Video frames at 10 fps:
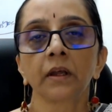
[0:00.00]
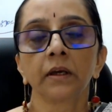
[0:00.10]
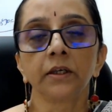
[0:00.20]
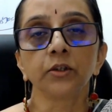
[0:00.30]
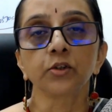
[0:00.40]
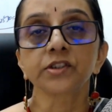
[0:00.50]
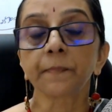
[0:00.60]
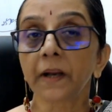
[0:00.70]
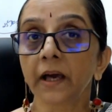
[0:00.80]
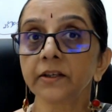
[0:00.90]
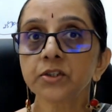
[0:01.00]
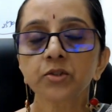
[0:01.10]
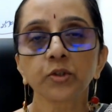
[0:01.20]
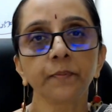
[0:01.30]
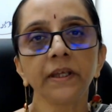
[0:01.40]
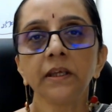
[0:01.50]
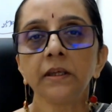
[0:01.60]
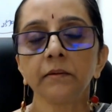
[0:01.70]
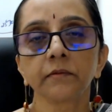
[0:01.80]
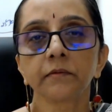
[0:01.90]
Your suppliers could be
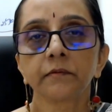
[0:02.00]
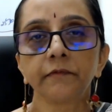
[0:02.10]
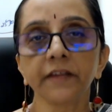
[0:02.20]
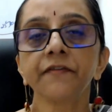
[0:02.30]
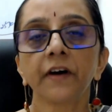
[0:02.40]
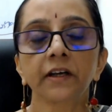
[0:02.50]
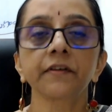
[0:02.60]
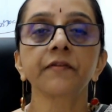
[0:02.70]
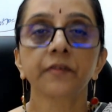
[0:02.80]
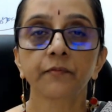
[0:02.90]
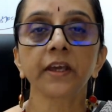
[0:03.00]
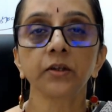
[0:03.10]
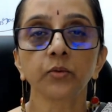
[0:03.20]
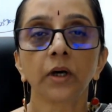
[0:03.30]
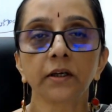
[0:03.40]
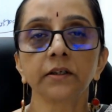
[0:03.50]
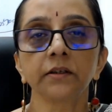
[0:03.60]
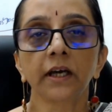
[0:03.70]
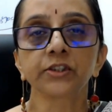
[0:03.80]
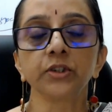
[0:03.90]
very far away from where you are
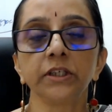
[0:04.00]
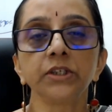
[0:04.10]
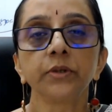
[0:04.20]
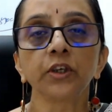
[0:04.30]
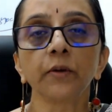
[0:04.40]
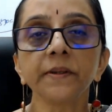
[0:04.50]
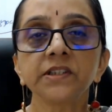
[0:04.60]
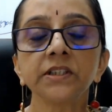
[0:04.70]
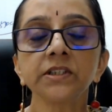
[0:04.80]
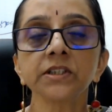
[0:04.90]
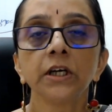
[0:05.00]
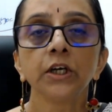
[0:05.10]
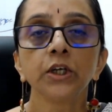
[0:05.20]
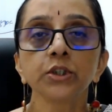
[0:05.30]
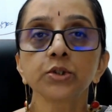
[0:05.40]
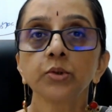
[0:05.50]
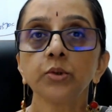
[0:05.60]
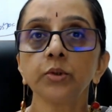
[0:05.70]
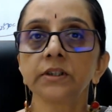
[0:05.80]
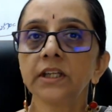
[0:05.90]
actually doing your business. So
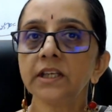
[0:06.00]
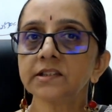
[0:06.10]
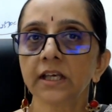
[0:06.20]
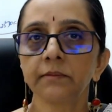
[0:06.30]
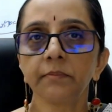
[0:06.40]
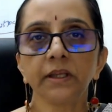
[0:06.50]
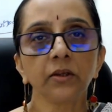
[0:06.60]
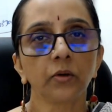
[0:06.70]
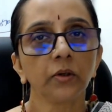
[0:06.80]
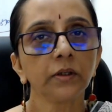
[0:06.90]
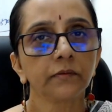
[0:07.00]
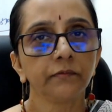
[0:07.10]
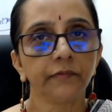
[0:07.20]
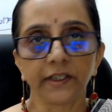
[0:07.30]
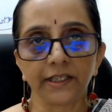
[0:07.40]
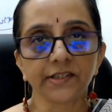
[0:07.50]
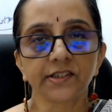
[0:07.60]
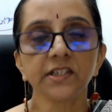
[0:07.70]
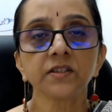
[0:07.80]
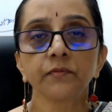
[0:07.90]
these can be your
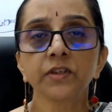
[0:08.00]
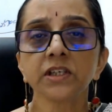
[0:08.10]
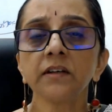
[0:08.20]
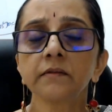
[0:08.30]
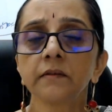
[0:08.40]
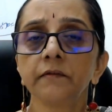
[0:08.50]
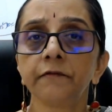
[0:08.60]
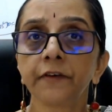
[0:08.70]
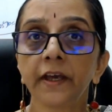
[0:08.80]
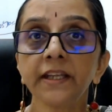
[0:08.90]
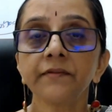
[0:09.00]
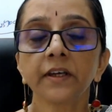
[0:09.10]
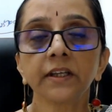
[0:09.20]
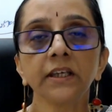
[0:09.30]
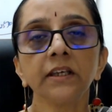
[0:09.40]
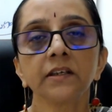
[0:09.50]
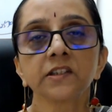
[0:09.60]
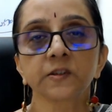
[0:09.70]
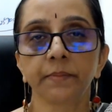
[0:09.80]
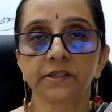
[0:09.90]
weaknesses, which are very, very
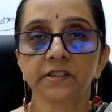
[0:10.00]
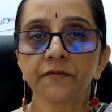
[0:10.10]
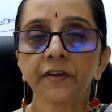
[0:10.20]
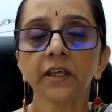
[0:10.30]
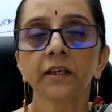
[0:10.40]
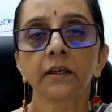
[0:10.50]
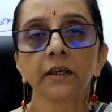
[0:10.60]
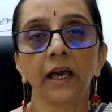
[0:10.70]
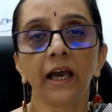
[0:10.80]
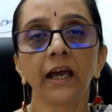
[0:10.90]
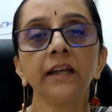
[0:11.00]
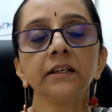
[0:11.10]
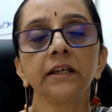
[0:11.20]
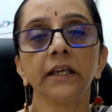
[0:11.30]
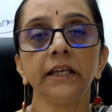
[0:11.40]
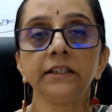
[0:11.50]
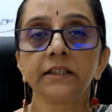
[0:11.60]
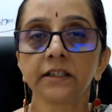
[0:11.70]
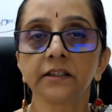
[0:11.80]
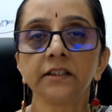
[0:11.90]
specific and
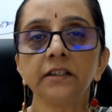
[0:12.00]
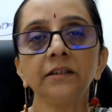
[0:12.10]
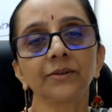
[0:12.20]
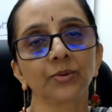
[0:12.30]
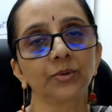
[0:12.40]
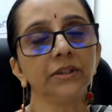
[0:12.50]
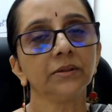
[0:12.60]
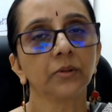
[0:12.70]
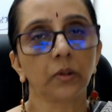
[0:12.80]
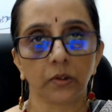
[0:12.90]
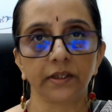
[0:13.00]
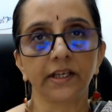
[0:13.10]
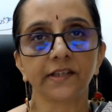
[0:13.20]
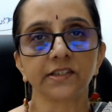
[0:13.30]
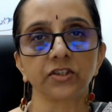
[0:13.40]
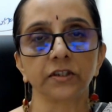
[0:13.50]
internal to the organization.